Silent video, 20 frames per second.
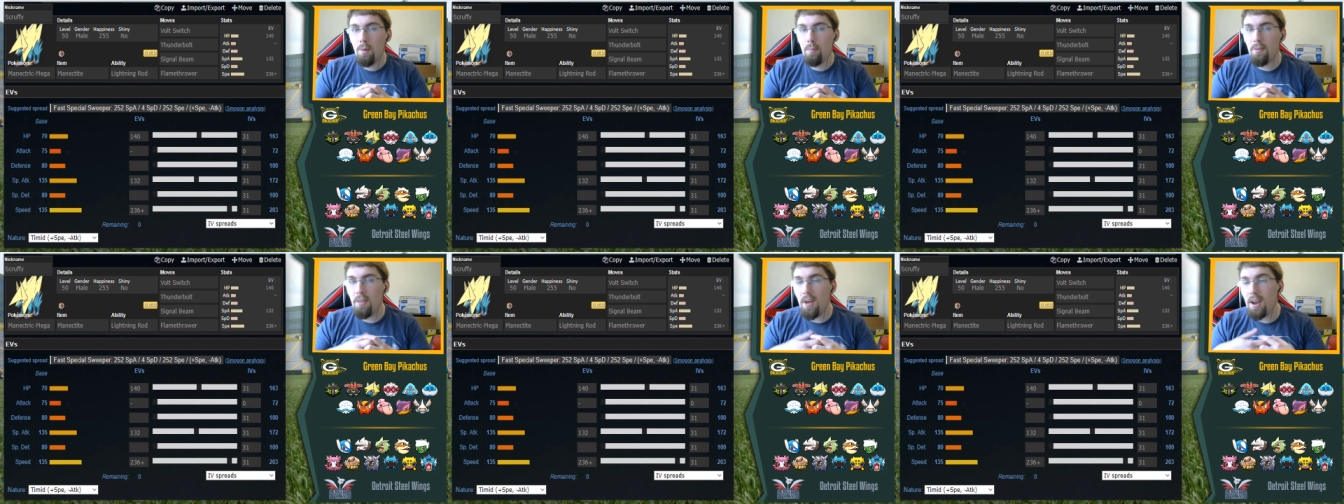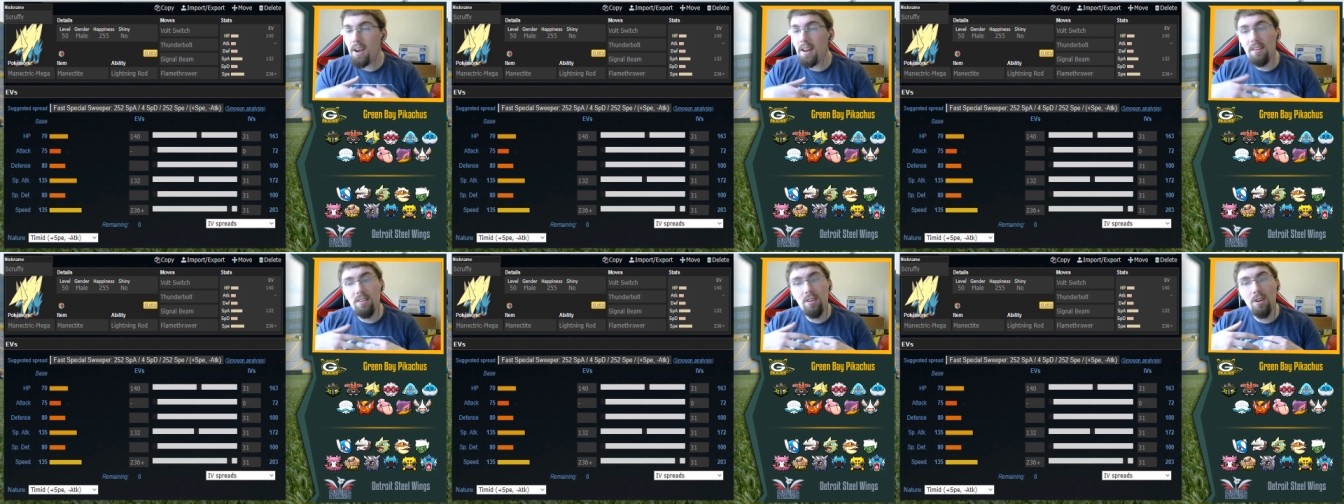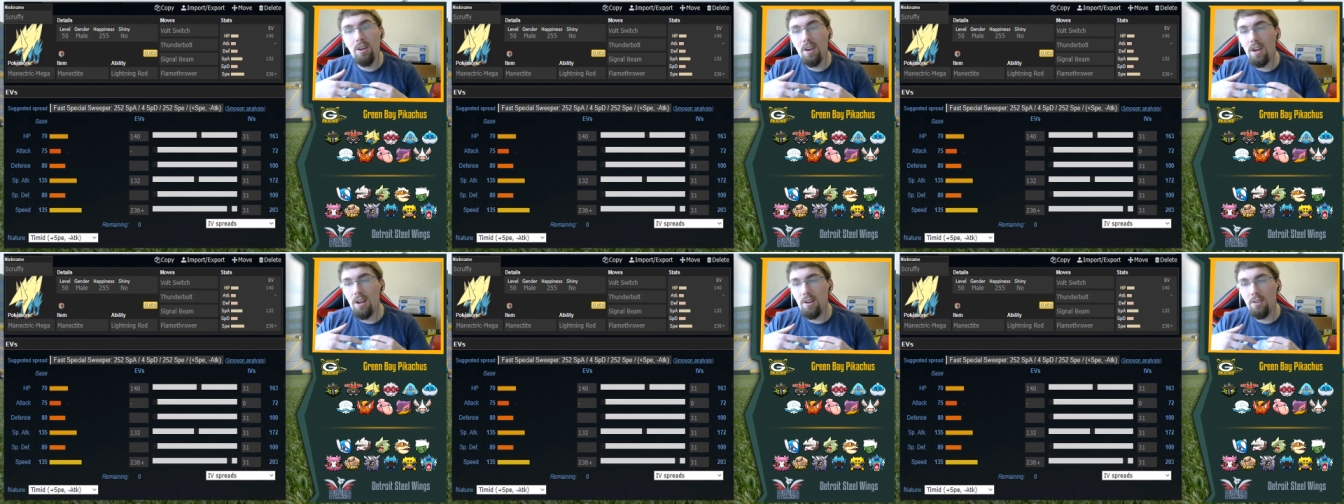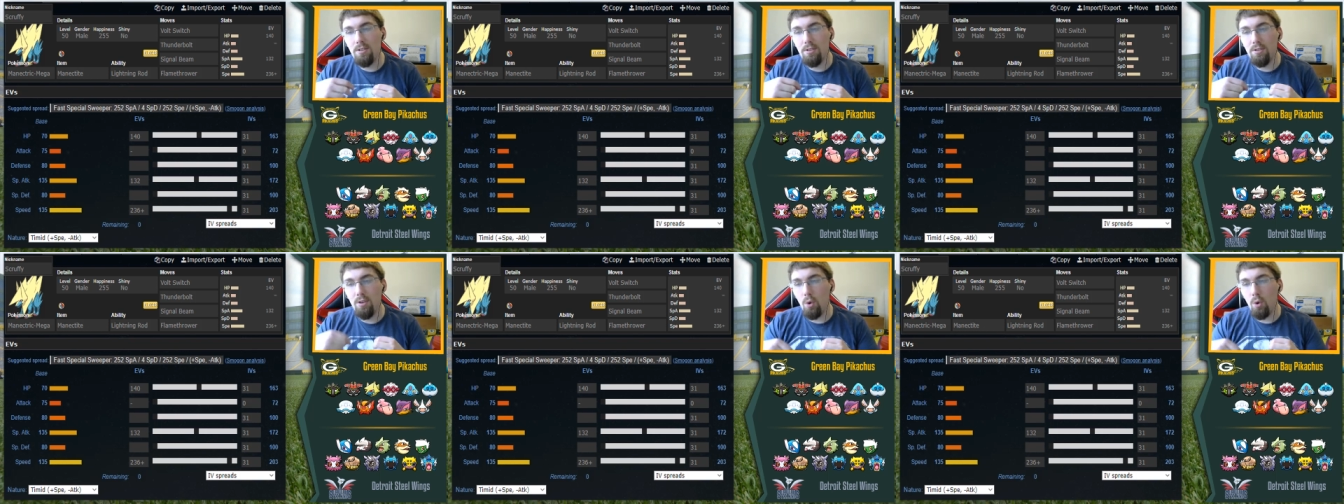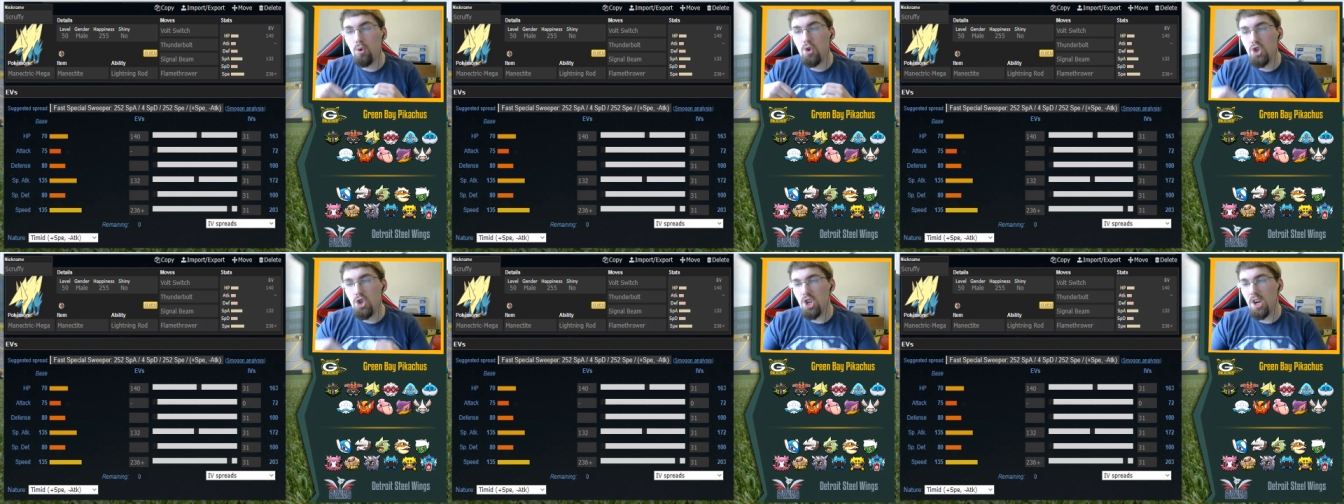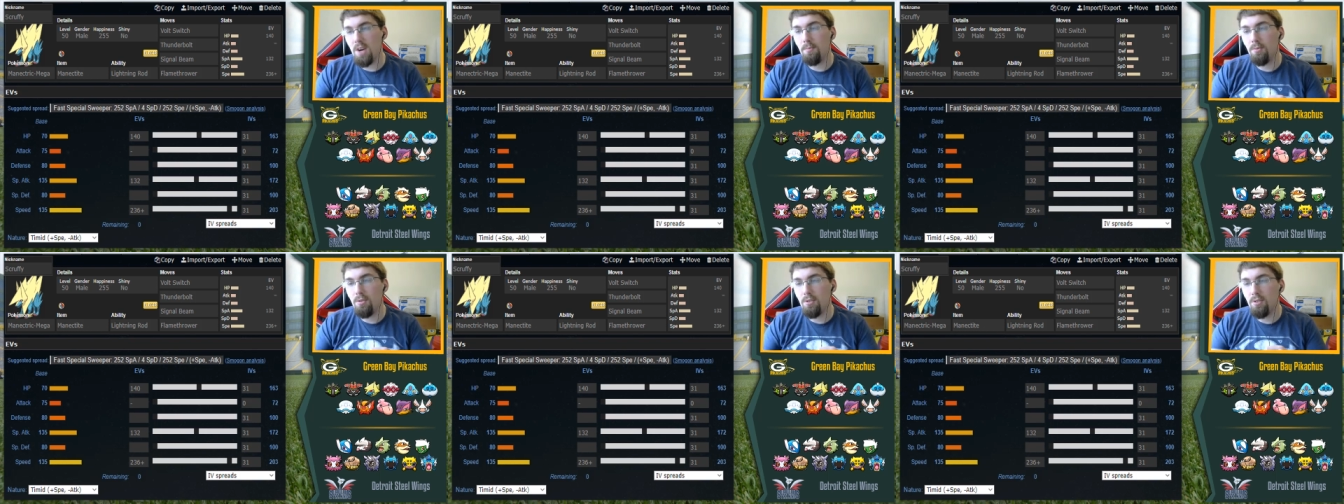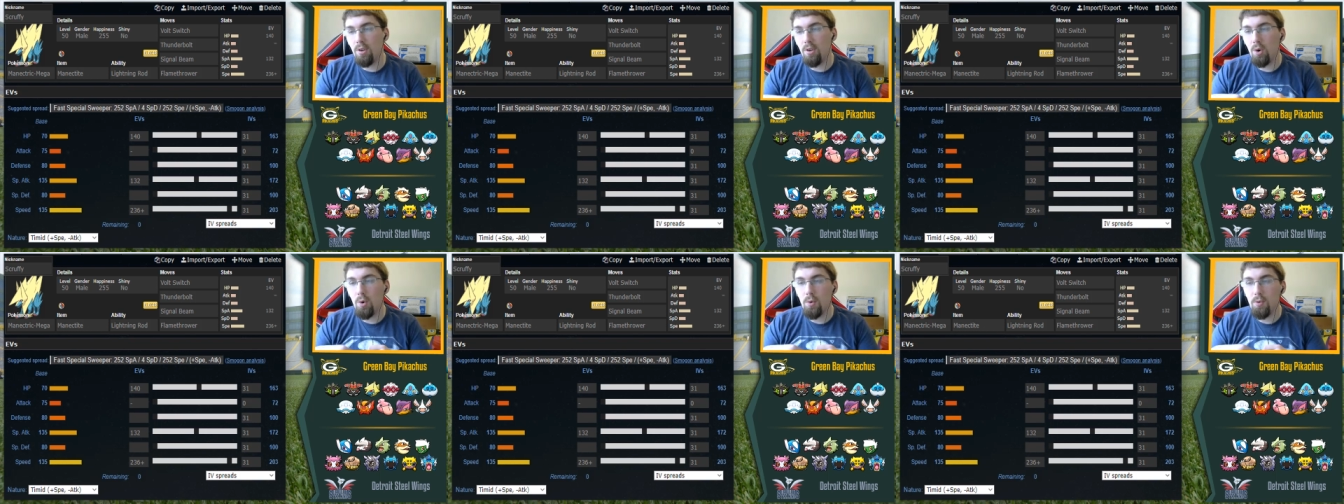but then it's gonna get so chipped
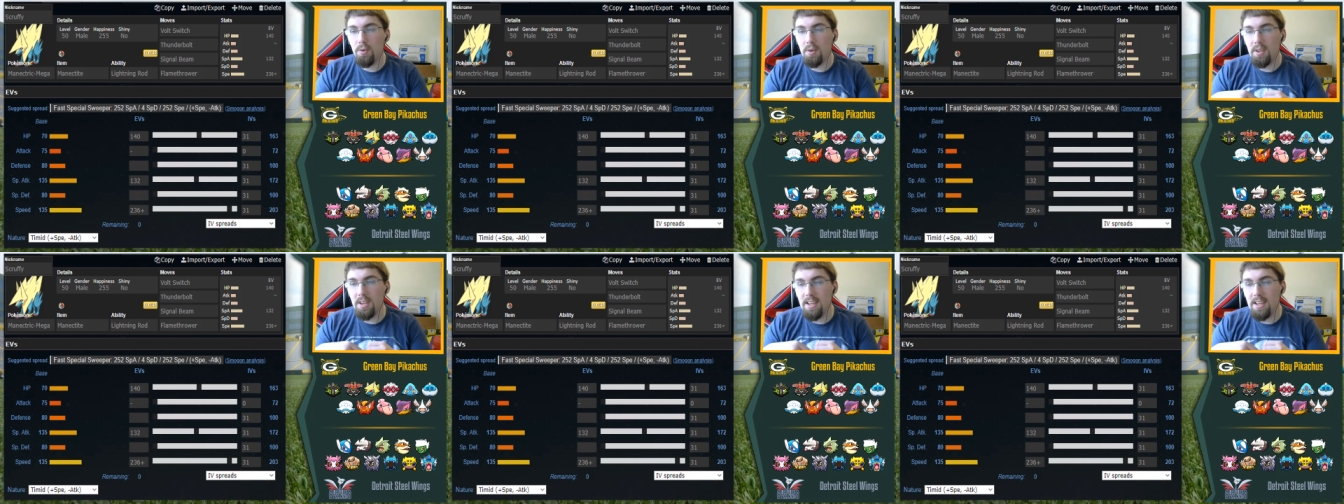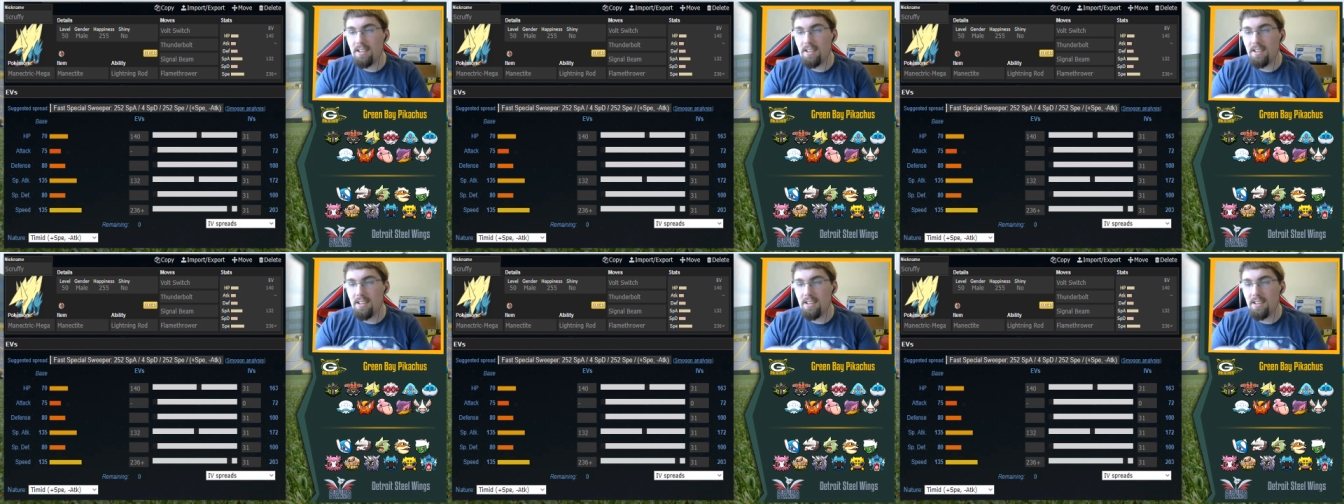so